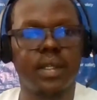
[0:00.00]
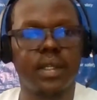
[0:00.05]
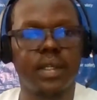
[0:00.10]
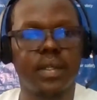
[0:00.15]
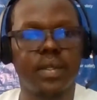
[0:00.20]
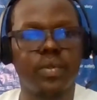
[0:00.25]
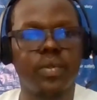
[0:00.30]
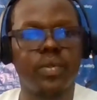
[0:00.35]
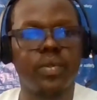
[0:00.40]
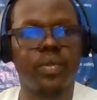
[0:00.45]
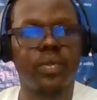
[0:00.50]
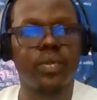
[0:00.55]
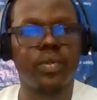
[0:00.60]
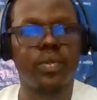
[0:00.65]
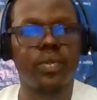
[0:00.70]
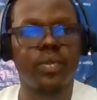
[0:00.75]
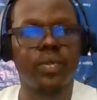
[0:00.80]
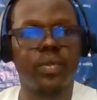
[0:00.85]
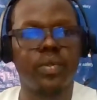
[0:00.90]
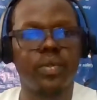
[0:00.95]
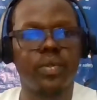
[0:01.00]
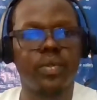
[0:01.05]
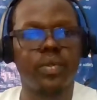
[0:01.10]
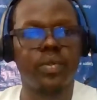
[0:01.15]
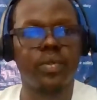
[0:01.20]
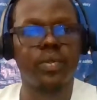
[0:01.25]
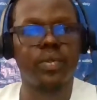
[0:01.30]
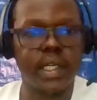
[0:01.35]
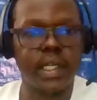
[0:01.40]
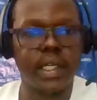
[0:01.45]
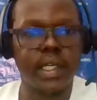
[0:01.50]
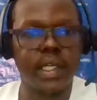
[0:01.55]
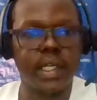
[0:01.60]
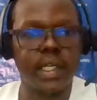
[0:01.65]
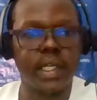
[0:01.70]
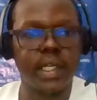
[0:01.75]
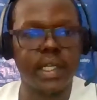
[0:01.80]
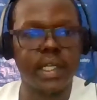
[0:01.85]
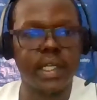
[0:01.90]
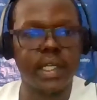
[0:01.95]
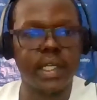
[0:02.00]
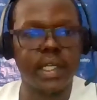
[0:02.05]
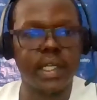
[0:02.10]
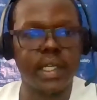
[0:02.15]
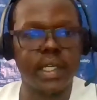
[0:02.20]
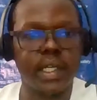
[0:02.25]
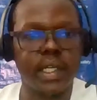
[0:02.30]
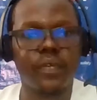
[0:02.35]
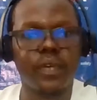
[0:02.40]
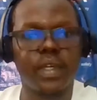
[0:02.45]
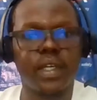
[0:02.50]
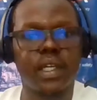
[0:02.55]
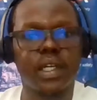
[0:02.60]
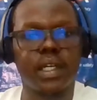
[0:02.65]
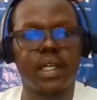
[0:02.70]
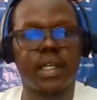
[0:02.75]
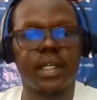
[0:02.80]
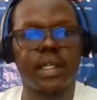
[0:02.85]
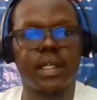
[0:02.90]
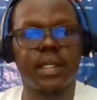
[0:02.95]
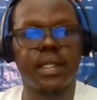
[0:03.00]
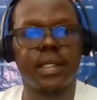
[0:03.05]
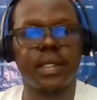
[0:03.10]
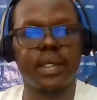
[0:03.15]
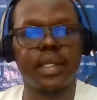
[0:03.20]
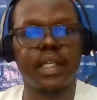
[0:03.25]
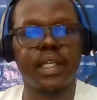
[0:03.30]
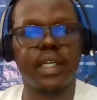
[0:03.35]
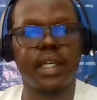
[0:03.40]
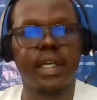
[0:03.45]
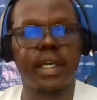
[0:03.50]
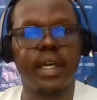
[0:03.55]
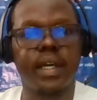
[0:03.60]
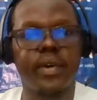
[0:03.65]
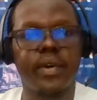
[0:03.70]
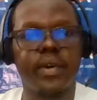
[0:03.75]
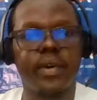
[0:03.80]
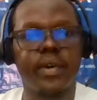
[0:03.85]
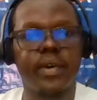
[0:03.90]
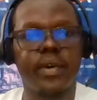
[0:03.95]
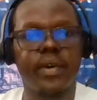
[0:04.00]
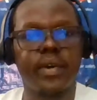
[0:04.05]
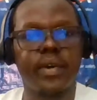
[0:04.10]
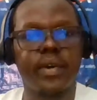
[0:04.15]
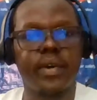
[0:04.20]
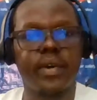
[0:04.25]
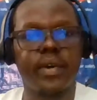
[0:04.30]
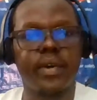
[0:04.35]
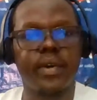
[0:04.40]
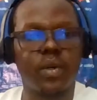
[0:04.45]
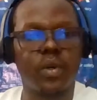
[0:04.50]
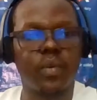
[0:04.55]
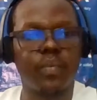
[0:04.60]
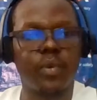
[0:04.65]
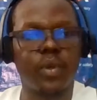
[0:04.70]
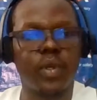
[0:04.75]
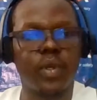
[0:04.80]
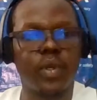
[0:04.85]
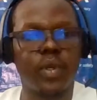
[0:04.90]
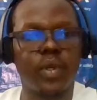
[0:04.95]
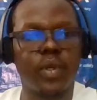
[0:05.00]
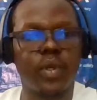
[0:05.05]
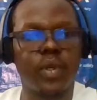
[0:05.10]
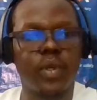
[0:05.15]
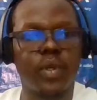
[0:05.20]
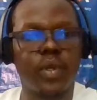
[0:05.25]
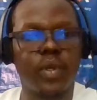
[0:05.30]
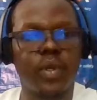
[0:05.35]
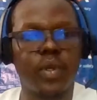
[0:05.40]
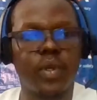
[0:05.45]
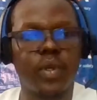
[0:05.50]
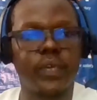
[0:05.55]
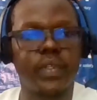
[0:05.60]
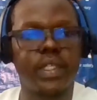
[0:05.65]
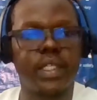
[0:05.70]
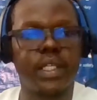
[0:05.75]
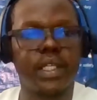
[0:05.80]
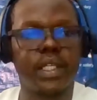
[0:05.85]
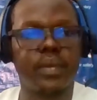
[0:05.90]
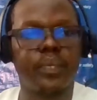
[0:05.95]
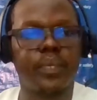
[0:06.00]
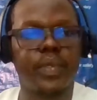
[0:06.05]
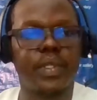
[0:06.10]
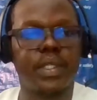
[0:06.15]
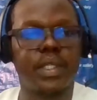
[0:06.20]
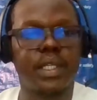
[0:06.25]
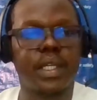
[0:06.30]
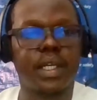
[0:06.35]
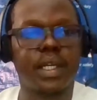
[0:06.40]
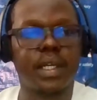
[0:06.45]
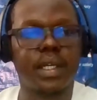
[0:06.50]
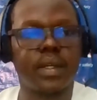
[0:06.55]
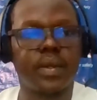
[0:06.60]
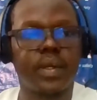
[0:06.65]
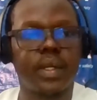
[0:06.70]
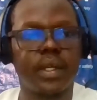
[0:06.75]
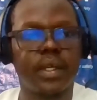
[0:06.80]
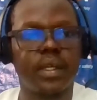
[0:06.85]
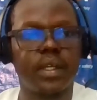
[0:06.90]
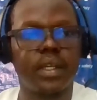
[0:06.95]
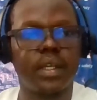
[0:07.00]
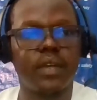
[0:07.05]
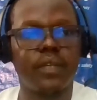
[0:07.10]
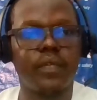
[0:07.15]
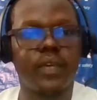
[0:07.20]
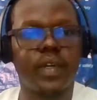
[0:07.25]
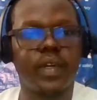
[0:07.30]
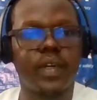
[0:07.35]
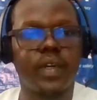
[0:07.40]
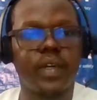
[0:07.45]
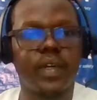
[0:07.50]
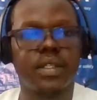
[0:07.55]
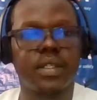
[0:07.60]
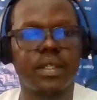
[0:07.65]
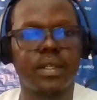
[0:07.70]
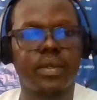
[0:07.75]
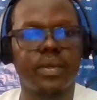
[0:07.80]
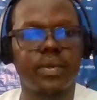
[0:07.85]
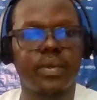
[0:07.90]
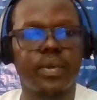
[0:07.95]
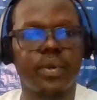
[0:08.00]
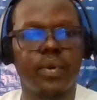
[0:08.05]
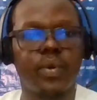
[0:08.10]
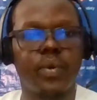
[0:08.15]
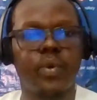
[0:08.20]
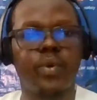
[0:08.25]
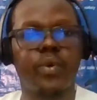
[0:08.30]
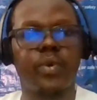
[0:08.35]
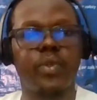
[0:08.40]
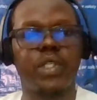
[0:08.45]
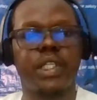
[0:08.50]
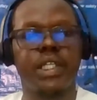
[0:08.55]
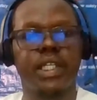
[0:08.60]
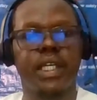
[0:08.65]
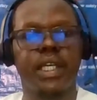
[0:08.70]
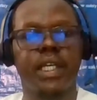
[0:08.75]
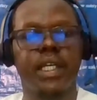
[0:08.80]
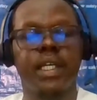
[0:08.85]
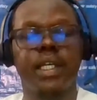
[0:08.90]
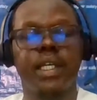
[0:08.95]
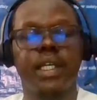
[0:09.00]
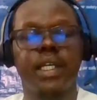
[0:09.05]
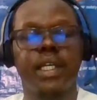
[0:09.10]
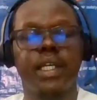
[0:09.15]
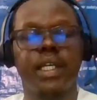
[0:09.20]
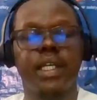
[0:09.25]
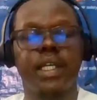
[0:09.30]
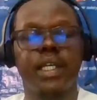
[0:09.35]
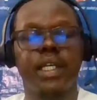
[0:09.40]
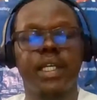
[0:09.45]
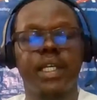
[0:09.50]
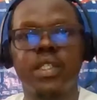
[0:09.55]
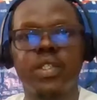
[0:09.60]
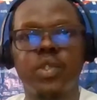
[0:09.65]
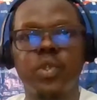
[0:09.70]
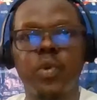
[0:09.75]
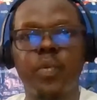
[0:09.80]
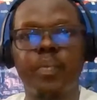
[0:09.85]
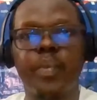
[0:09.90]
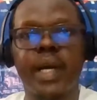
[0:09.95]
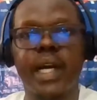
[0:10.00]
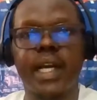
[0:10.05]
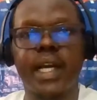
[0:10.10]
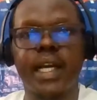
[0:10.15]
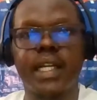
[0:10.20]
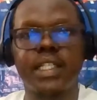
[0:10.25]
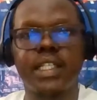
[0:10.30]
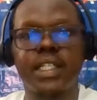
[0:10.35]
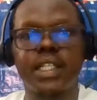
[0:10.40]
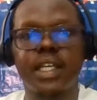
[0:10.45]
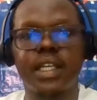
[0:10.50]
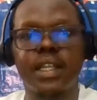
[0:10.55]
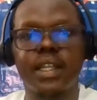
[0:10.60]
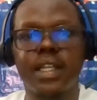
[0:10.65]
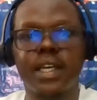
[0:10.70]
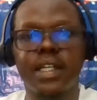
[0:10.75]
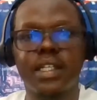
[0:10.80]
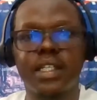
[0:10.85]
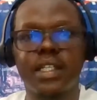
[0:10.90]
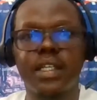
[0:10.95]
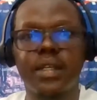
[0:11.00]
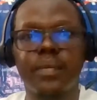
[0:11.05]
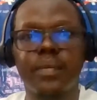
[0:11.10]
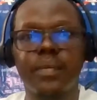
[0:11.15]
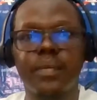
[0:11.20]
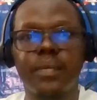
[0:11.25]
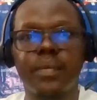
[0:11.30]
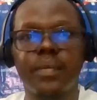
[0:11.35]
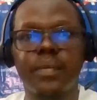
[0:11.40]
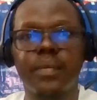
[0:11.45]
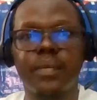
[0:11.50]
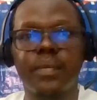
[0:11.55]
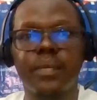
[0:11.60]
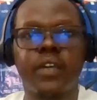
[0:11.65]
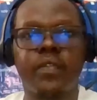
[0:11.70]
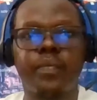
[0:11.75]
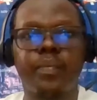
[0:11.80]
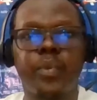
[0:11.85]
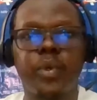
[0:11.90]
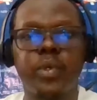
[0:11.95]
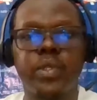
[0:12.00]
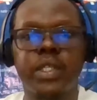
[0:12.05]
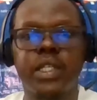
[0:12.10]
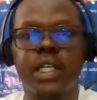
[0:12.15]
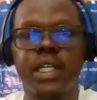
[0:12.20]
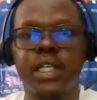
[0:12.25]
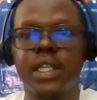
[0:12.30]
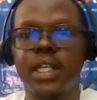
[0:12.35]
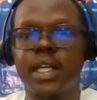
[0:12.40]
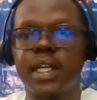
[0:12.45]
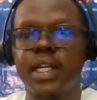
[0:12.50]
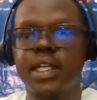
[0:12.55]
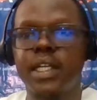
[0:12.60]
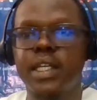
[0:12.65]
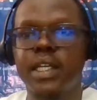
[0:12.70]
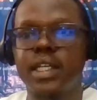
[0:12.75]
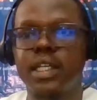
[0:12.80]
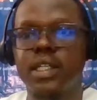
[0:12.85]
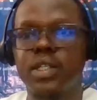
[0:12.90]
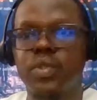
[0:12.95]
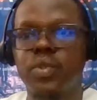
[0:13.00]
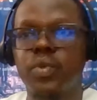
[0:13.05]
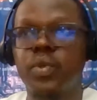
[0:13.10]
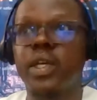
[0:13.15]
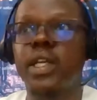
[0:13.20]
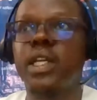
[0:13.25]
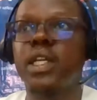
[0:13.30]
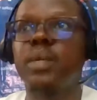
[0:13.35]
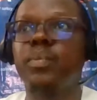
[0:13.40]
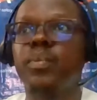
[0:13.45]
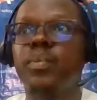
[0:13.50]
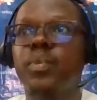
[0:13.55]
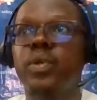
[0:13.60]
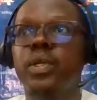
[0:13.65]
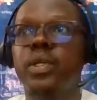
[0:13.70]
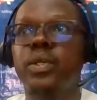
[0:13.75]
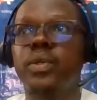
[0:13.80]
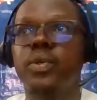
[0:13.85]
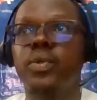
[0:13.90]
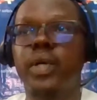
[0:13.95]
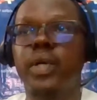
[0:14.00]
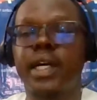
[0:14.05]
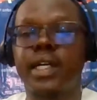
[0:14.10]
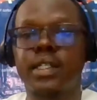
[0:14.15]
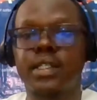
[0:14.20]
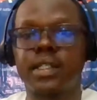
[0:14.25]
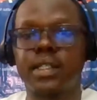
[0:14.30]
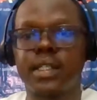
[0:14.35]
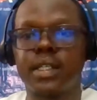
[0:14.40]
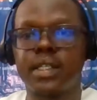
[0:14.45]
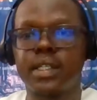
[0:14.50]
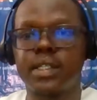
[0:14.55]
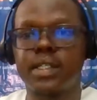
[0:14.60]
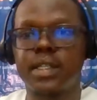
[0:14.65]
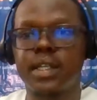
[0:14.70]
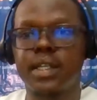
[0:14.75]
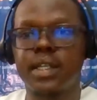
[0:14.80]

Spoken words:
No, sorry, by our senior air traffic aeronautical telecommunication officer, Mr. Evans Ogochi. So we resume back at 10:30. We have posted the link to enable you access the